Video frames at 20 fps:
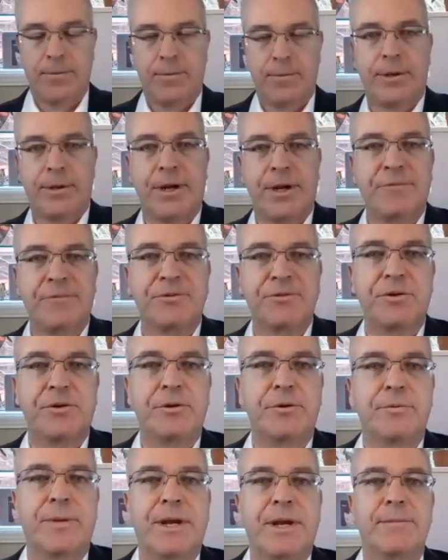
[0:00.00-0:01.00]
Well, good
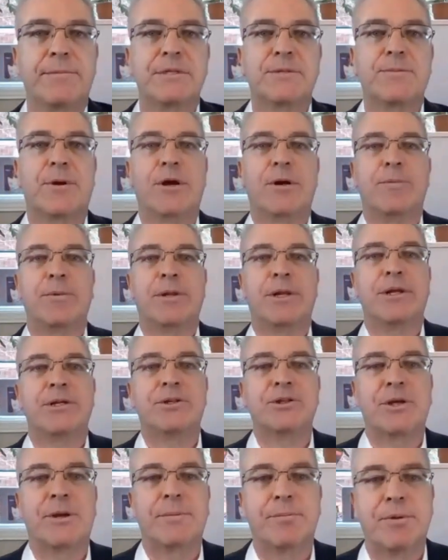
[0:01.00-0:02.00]
afternoon. My name is Marc
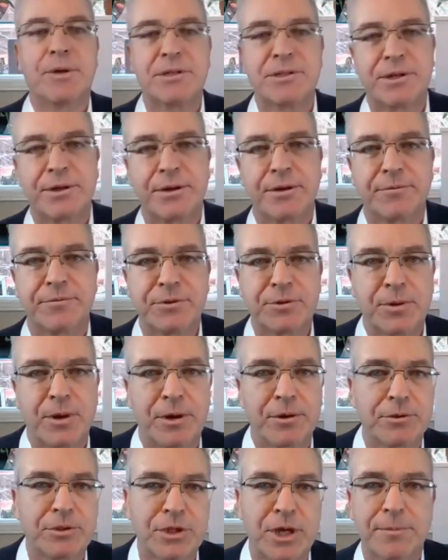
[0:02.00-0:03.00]
Belaiche. I'm president of
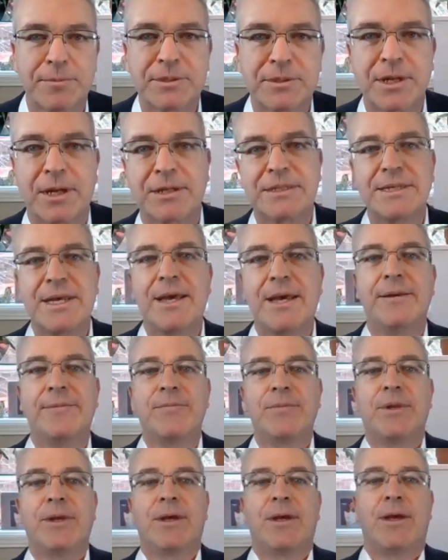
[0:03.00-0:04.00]

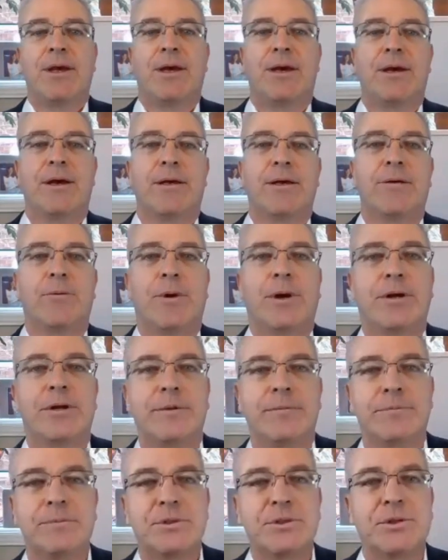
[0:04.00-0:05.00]
TorontoJobs.ca.
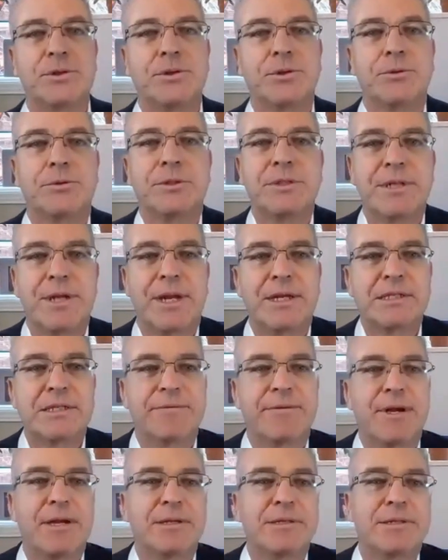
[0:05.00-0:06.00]
Welcome to today's
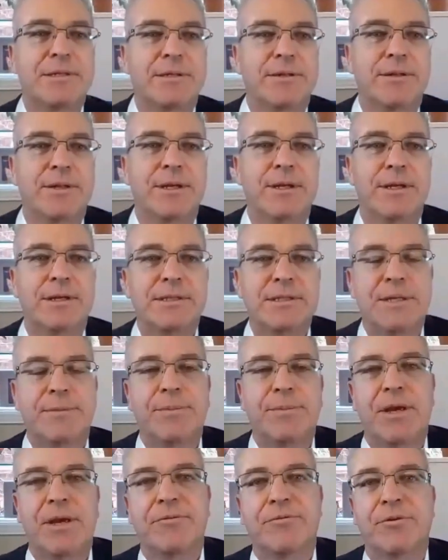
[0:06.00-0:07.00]
event, the
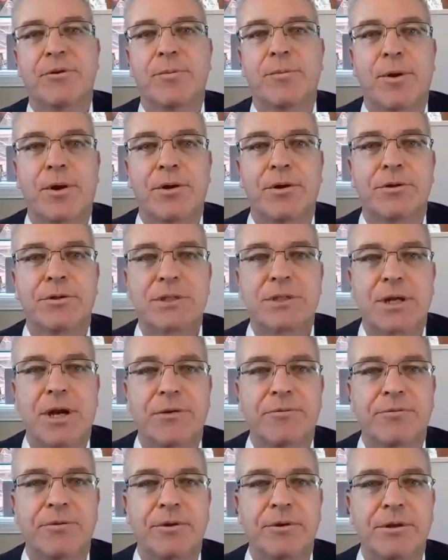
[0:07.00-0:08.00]
CPA Firm Partners
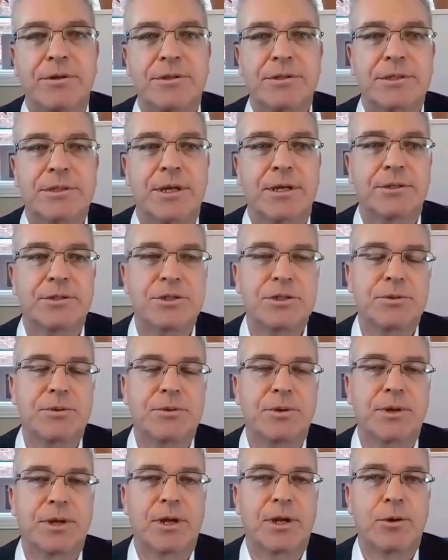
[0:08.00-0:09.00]
Conference. Just
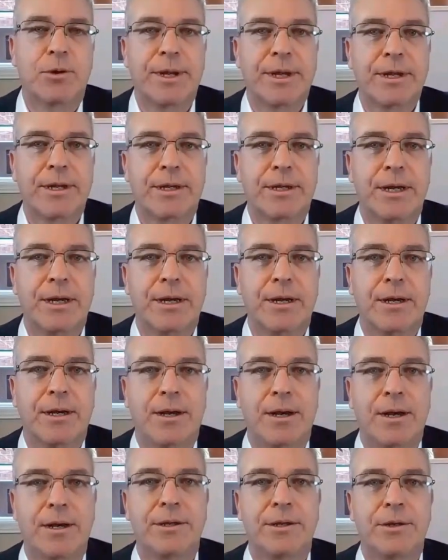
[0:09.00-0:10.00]
doing a quick
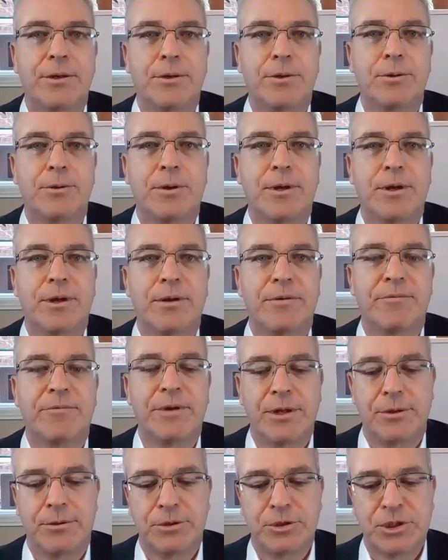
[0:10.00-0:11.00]
audio and
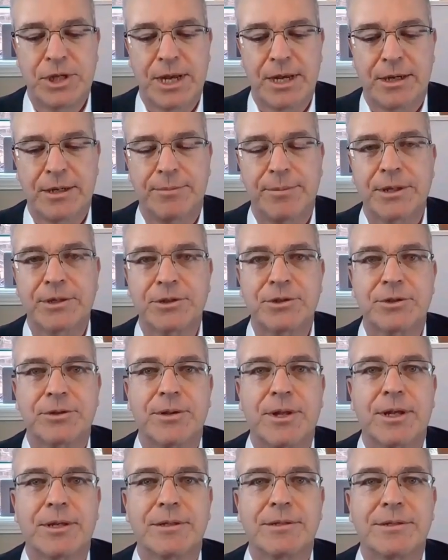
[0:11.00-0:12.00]
video check, make sure
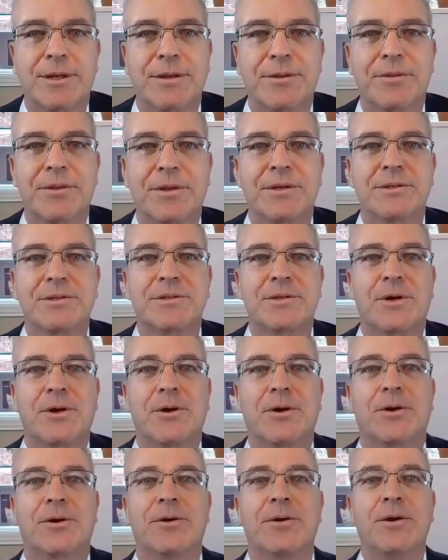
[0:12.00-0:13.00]
that things
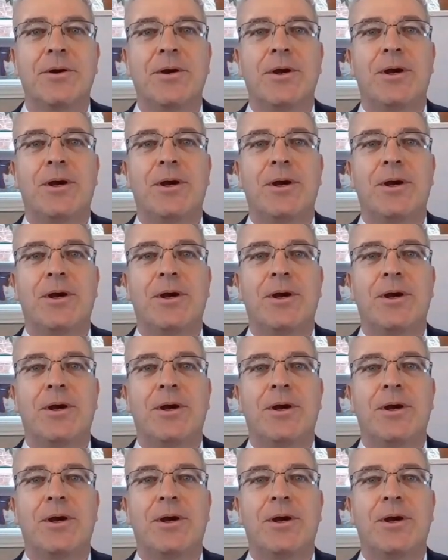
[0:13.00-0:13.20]
are